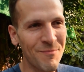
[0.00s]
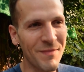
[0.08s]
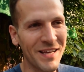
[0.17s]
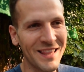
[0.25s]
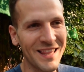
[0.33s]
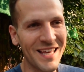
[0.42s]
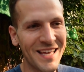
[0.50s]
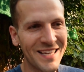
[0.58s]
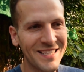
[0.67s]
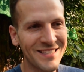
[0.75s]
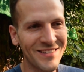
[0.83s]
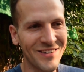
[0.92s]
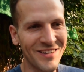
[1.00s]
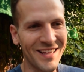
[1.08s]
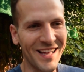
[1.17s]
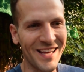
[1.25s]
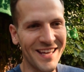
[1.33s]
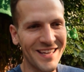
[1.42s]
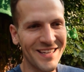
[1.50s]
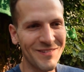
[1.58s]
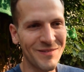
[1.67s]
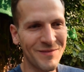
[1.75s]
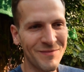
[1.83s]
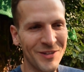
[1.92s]
My legs are like,
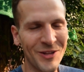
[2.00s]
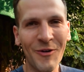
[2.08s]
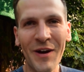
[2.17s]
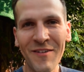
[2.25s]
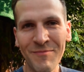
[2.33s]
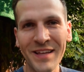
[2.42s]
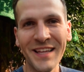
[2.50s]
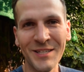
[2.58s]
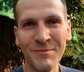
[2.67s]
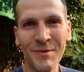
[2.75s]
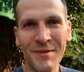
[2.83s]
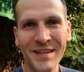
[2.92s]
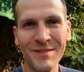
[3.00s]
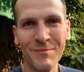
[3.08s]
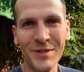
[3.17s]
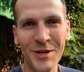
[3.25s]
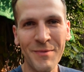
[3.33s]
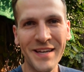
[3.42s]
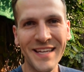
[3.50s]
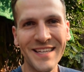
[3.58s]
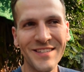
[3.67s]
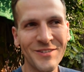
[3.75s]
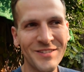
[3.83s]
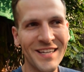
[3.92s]
the lower half of my legs going below my
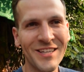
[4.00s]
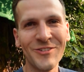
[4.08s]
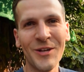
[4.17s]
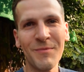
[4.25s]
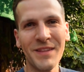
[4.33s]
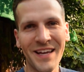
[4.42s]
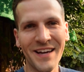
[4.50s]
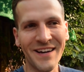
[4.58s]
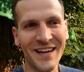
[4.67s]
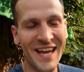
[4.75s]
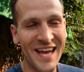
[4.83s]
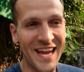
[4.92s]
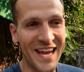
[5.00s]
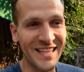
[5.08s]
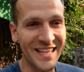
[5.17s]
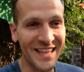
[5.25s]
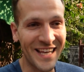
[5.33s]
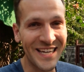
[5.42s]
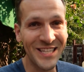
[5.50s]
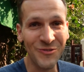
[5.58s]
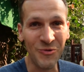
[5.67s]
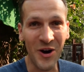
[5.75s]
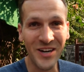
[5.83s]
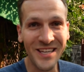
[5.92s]
knees are sticking straight from there. And the lady's
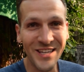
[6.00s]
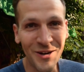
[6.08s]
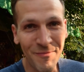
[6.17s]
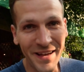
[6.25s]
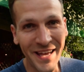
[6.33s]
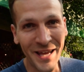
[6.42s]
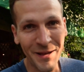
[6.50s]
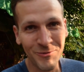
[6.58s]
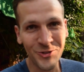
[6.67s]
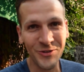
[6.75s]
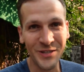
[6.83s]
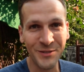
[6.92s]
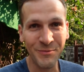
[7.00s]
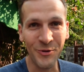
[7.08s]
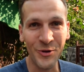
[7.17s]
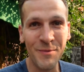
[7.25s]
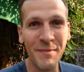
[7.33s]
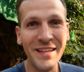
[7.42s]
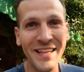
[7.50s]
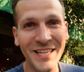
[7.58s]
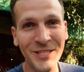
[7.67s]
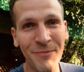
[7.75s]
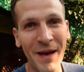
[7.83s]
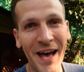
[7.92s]
walking on my hamstrings, pulling my
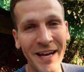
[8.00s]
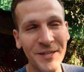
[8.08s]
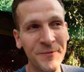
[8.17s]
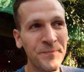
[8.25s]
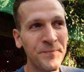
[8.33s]
legs back.